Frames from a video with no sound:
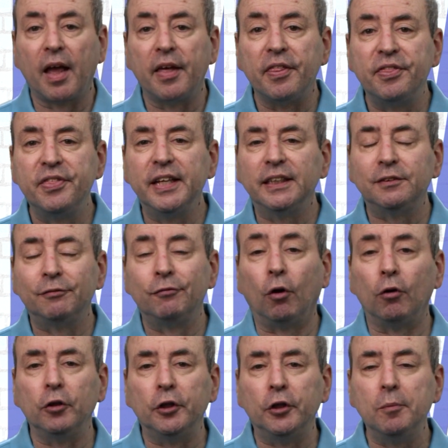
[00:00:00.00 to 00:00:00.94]
This
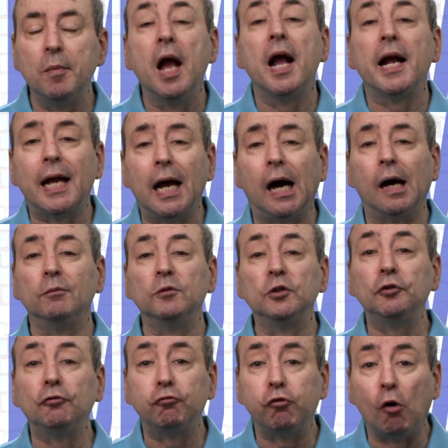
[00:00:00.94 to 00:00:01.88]
volume
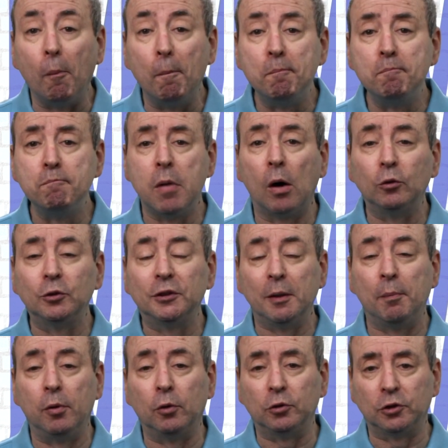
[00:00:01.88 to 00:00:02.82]
comes from
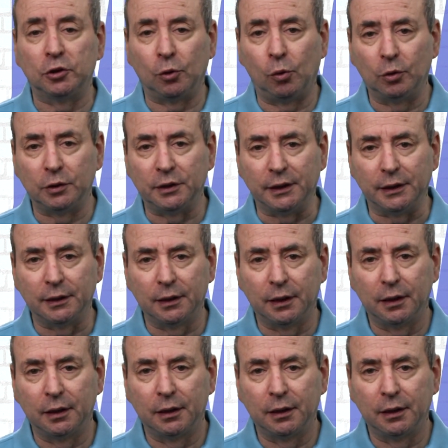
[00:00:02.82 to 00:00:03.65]
multiple sources.